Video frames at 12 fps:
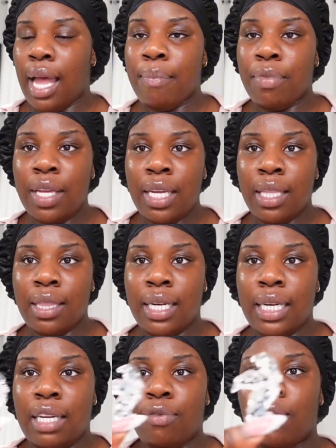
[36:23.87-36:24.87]
I'm thinking the
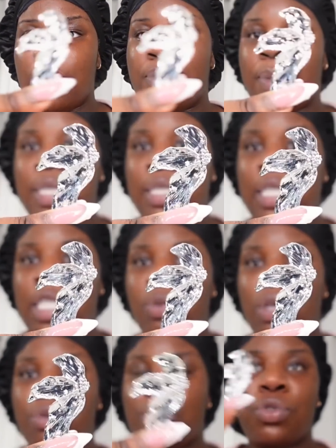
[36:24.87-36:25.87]
leaf ones because these
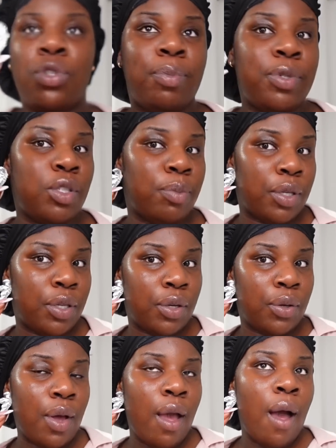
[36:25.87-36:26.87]
ones were super, super
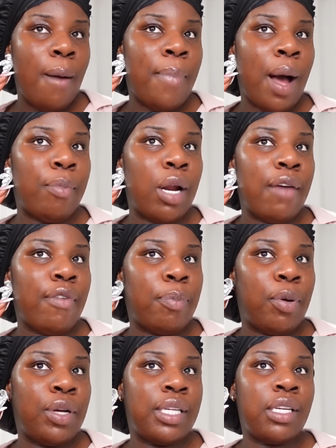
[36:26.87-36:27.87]
cute. But I'm going to have a
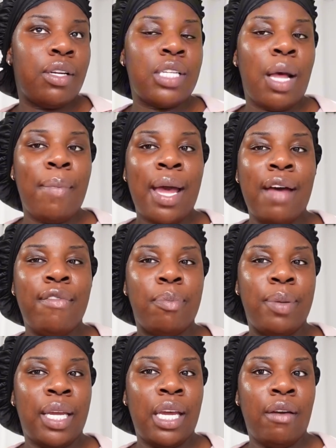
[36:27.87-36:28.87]
ponytail, so I might have a
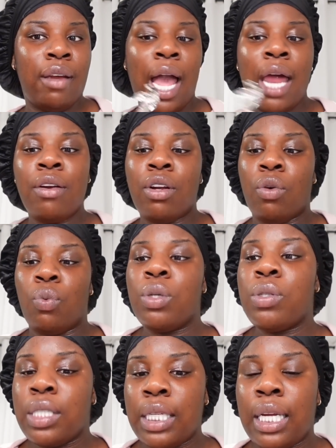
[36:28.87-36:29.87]
bigger earring. I don't know. We'll
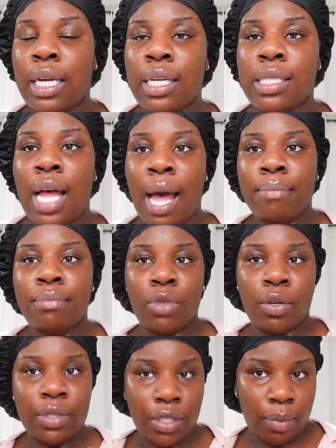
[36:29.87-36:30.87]
see because I'm
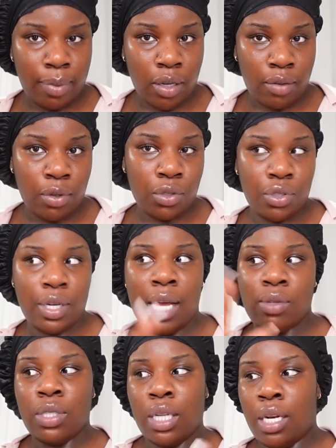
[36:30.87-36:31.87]
obviously going to be on the vlog, so you guys
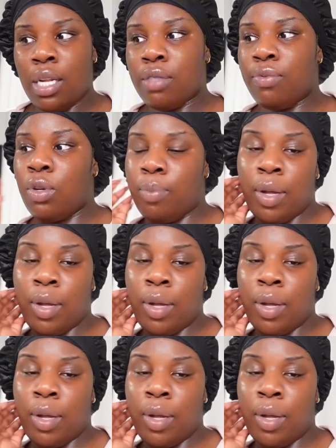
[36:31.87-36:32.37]
will see in the next vlog.